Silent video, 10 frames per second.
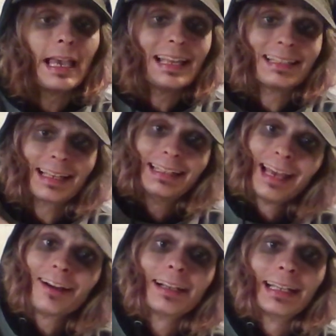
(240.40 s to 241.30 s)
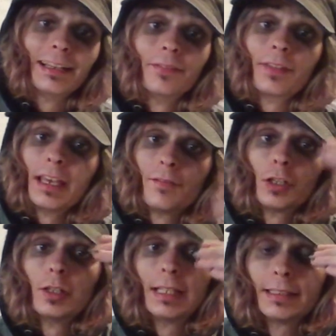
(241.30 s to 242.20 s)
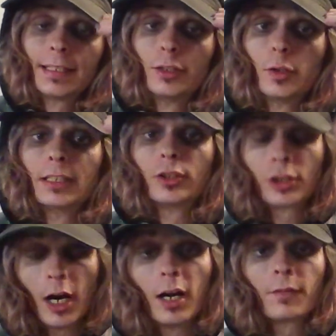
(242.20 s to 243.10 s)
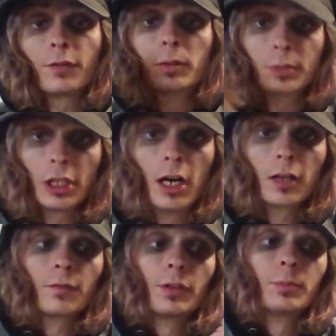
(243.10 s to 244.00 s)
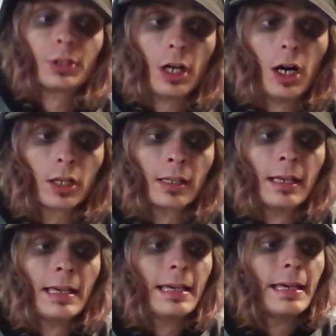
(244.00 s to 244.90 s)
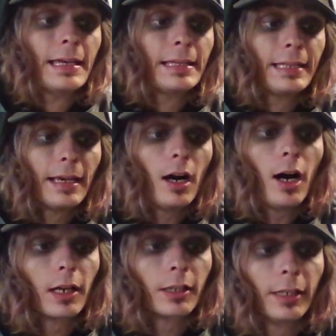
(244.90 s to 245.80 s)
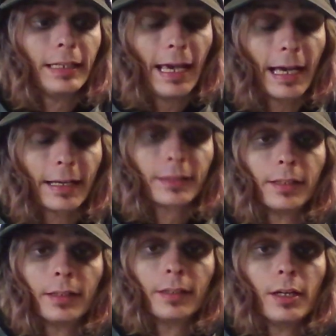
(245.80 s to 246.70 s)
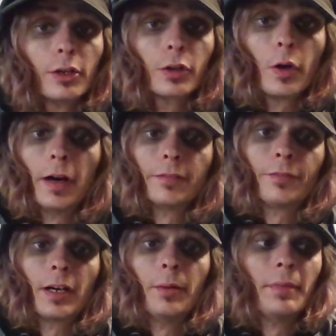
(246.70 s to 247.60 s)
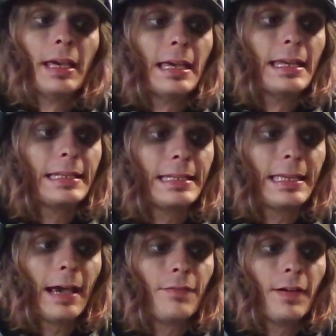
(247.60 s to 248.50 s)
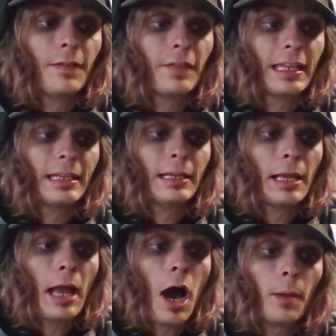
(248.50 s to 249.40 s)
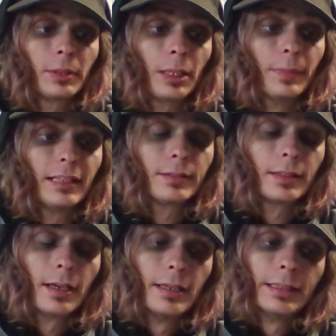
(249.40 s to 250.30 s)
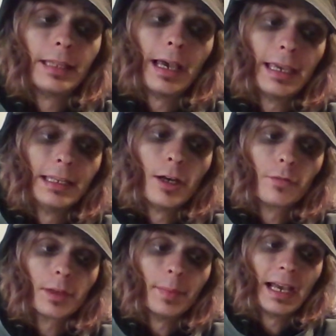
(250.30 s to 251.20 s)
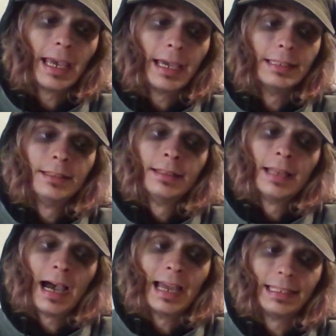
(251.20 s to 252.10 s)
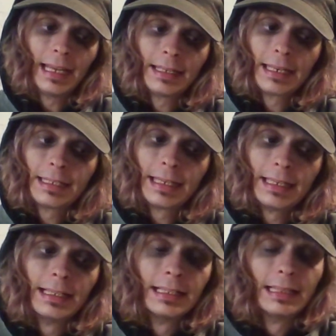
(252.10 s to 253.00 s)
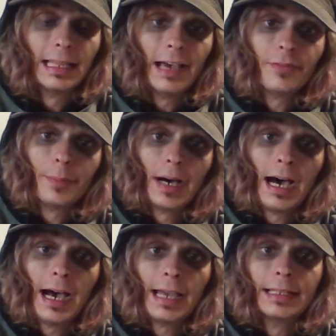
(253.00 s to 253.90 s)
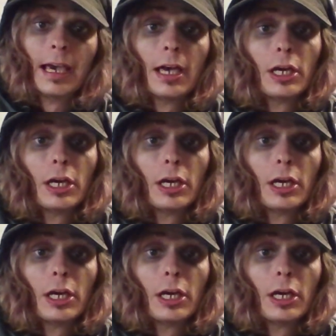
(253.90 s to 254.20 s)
is a narrative. If you listen to it song from song, they all connect. Going from Death of an Optimist to In Over My Head, Identity, Left Behind,